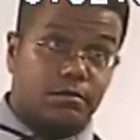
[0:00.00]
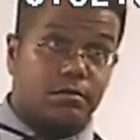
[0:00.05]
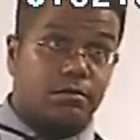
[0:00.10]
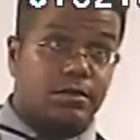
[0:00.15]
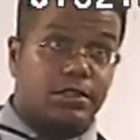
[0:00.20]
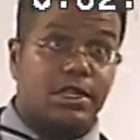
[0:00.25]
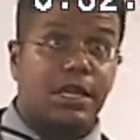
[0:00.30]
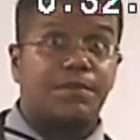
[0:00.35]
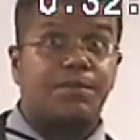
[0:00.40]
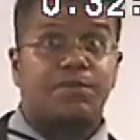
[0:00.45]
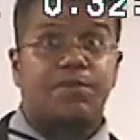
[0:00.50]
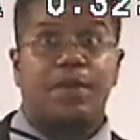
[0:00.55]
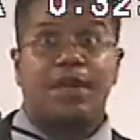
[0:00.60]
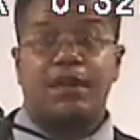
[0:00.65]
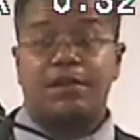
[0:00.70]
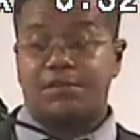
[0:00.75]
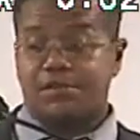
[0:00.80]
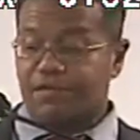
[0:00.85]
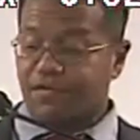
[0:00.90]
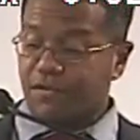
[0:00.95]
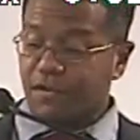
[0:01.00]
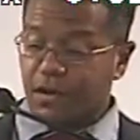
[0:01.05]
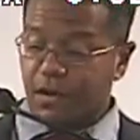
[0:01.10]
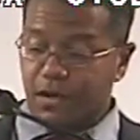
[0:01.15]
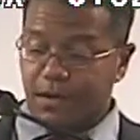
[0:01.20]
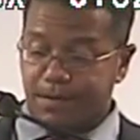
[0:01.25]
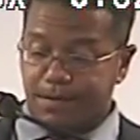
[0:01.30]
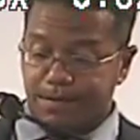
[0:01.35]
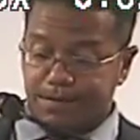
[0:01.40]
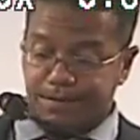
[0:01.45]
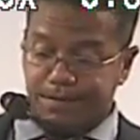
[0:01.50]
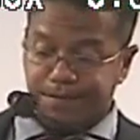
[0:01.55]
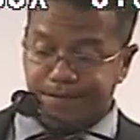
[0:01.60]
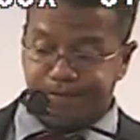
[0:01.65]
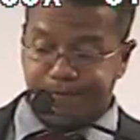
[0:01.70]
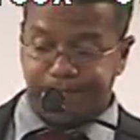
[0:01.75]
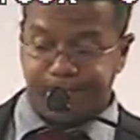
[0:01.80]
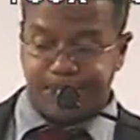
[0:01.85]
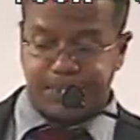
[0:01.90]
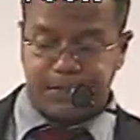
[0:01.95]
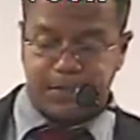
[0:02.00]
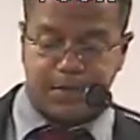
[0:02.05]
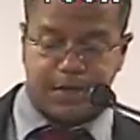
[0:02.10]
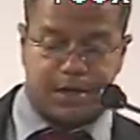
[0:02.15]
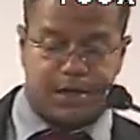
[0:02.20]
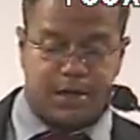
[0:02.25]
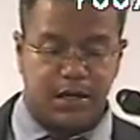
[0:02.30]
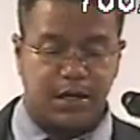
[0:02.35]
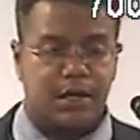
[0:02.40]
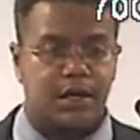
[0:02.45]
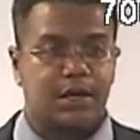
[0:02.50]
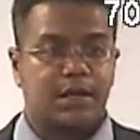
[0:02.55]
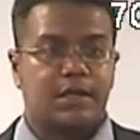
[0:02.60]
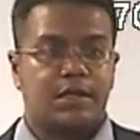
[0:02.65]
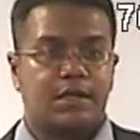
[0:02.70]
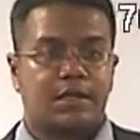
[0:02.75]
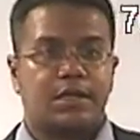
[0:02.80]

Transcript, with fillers: separate from uh,